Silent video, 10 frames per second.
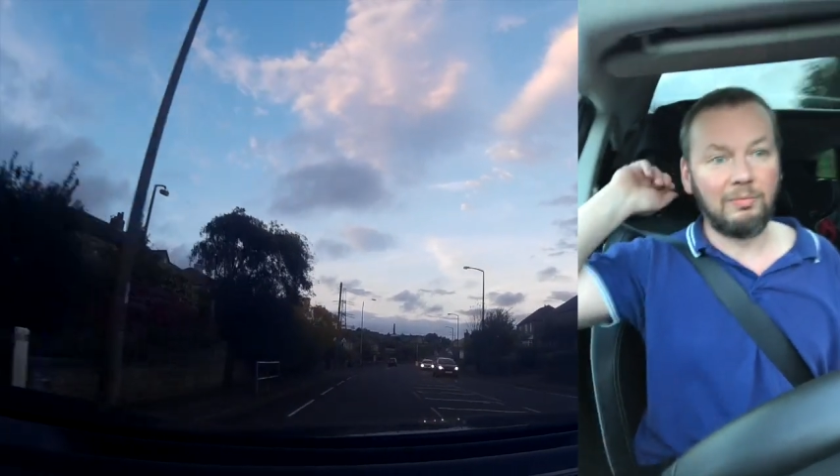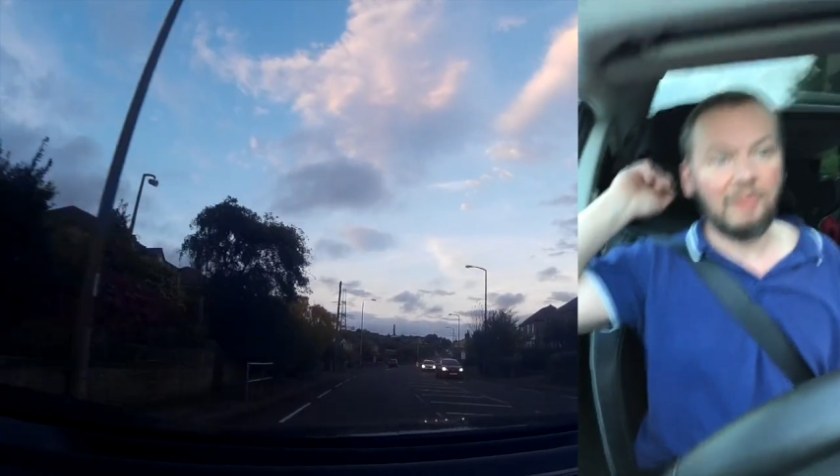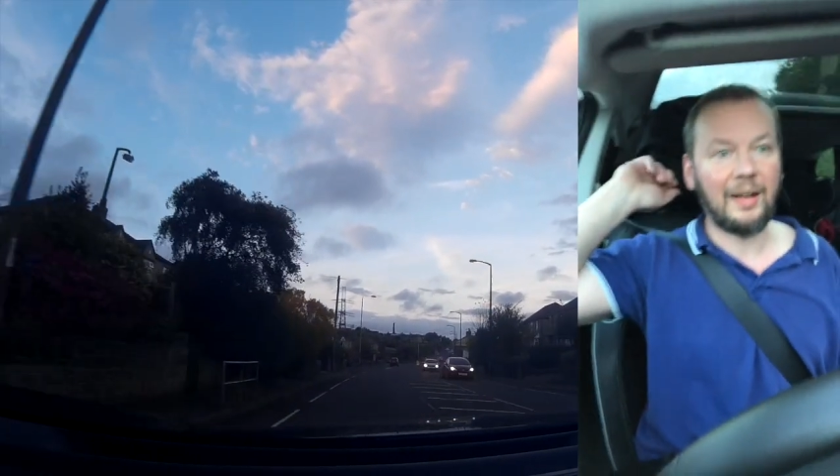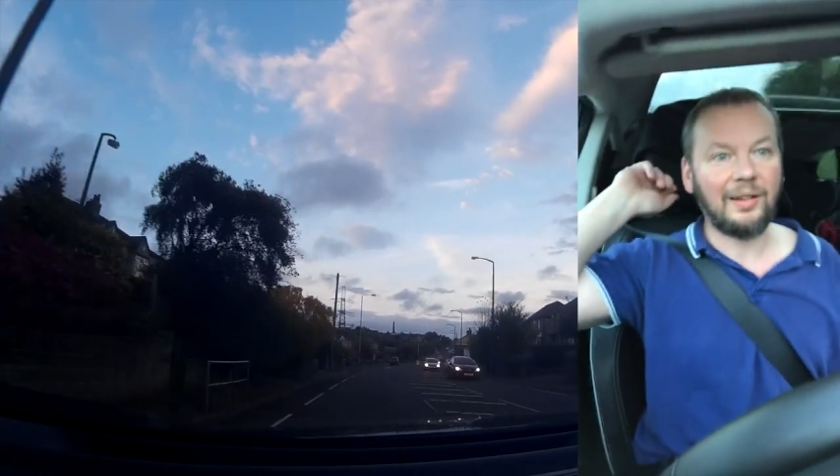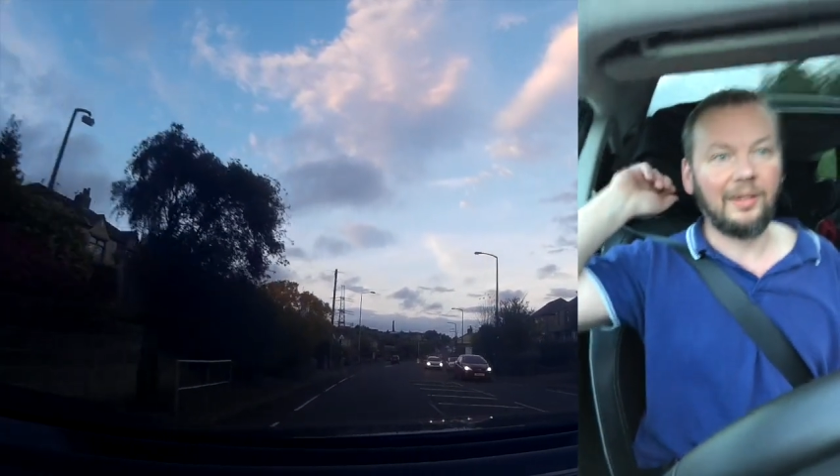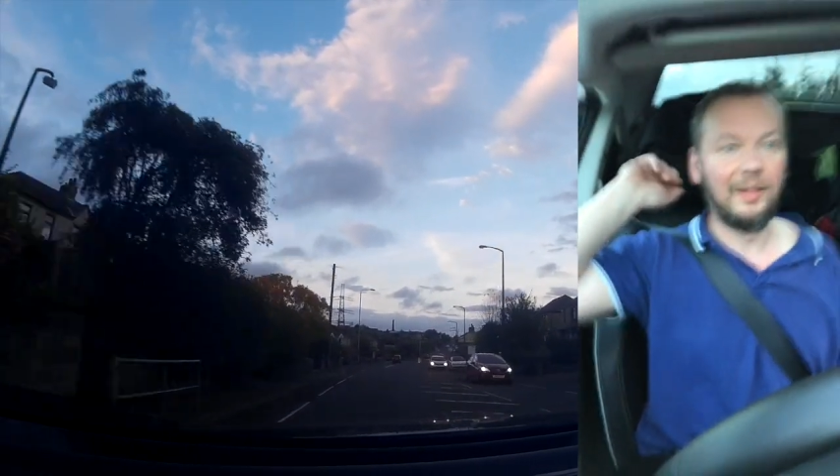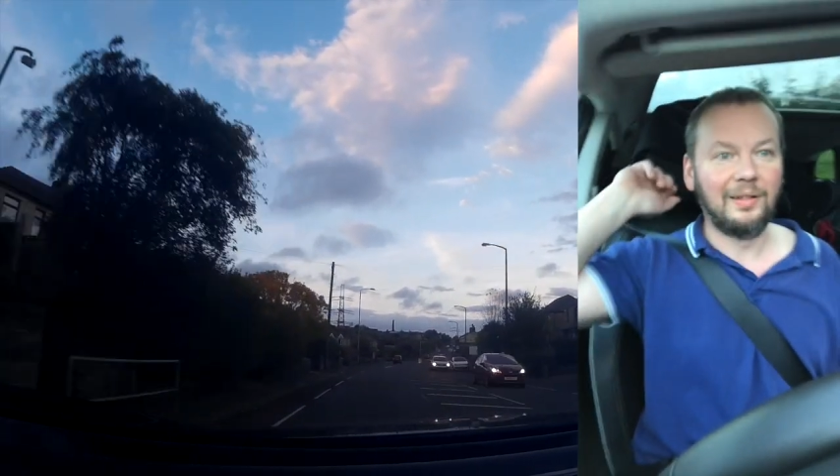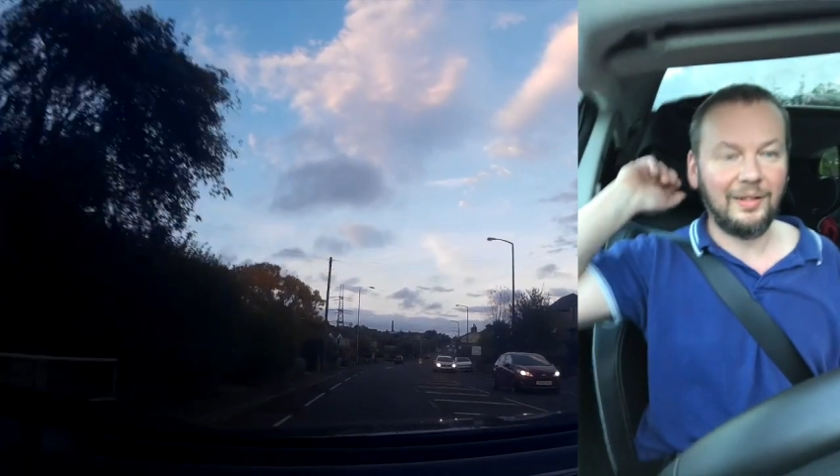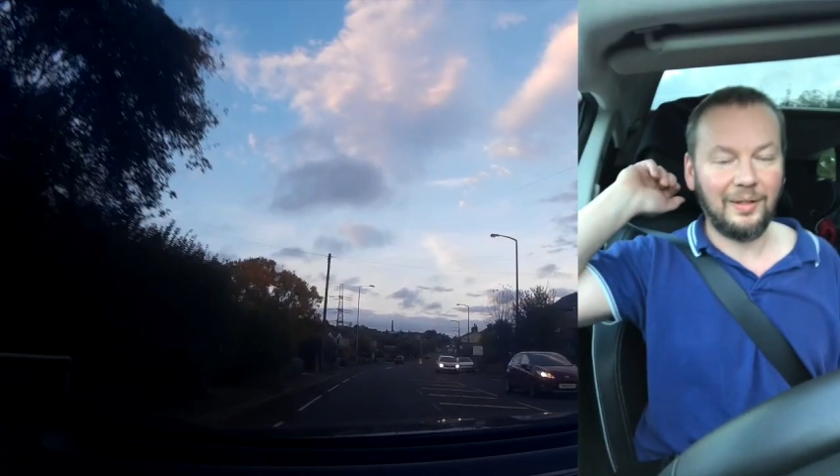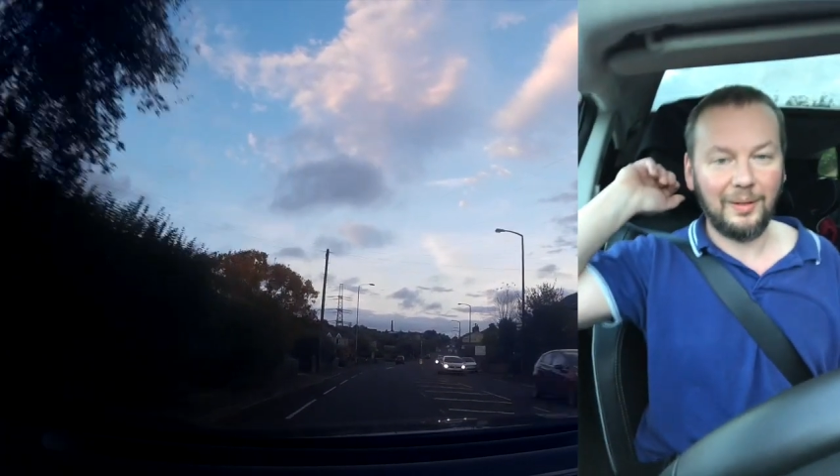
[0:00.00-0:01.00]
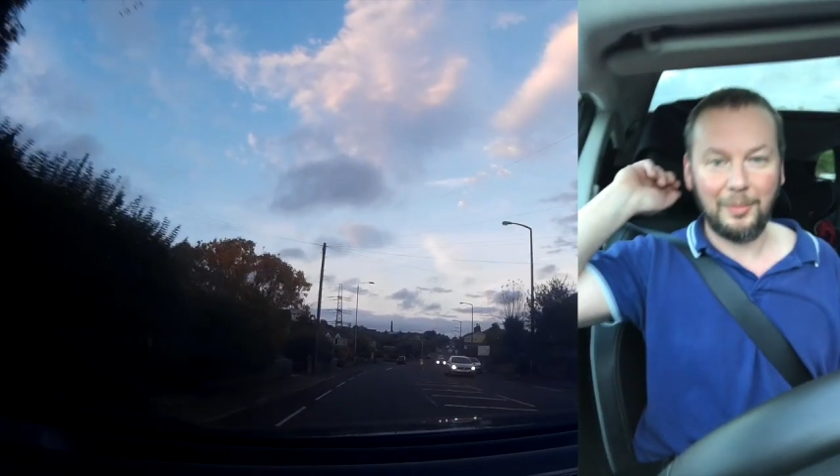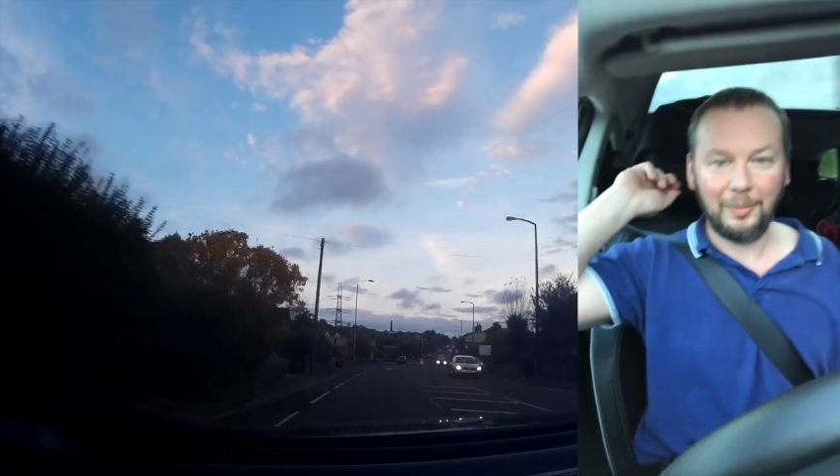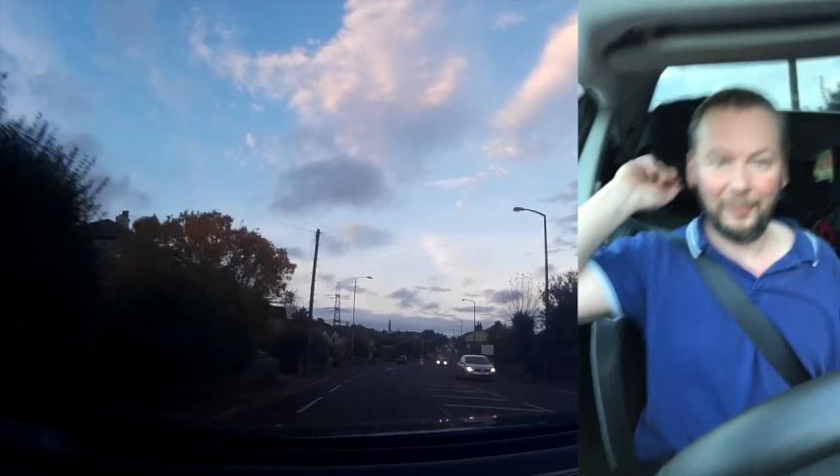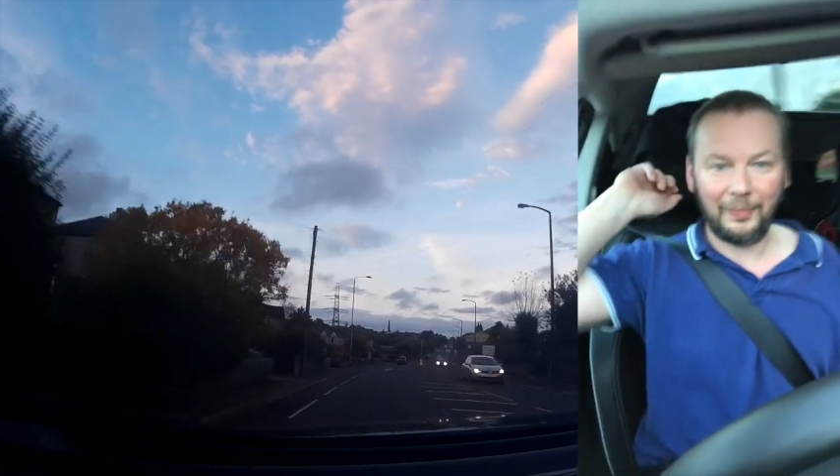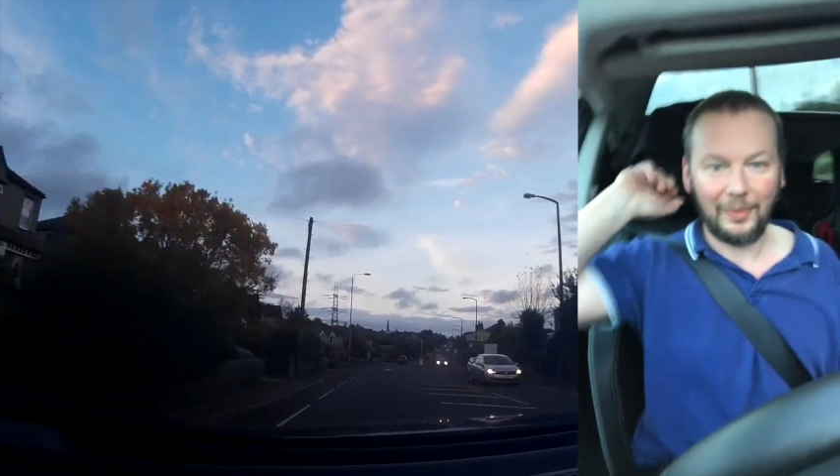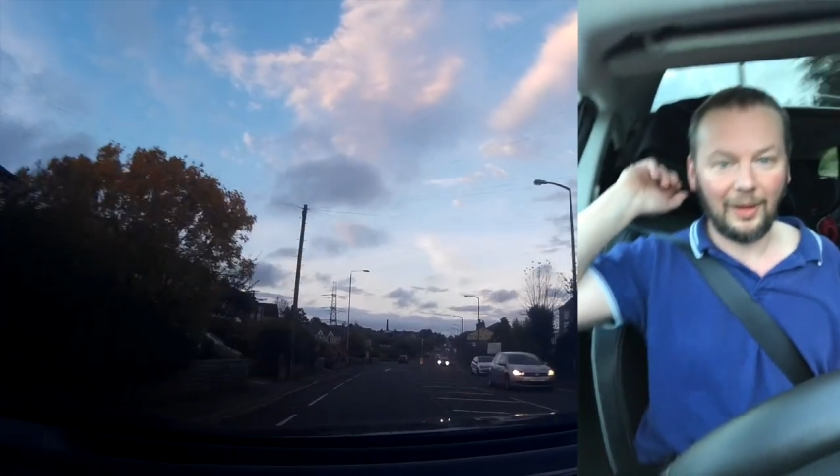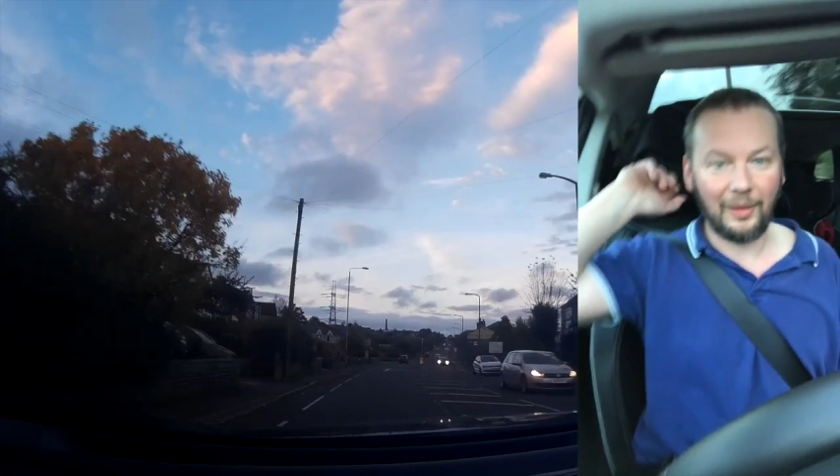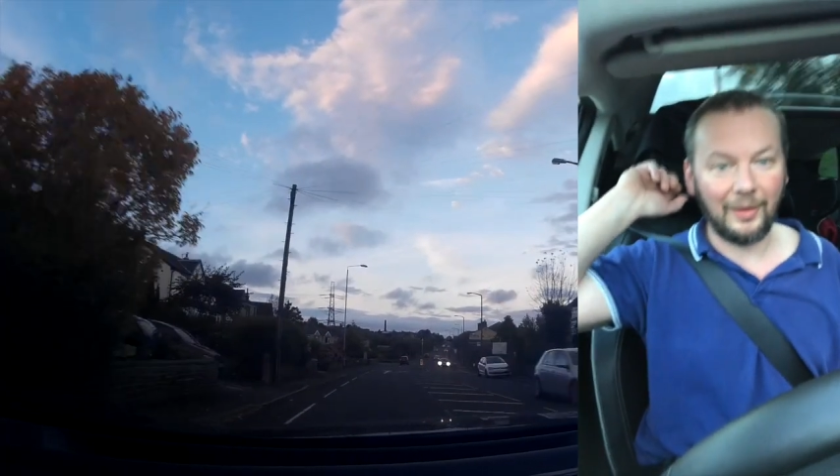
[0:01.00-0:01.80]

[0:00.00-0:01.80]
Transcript: rattle a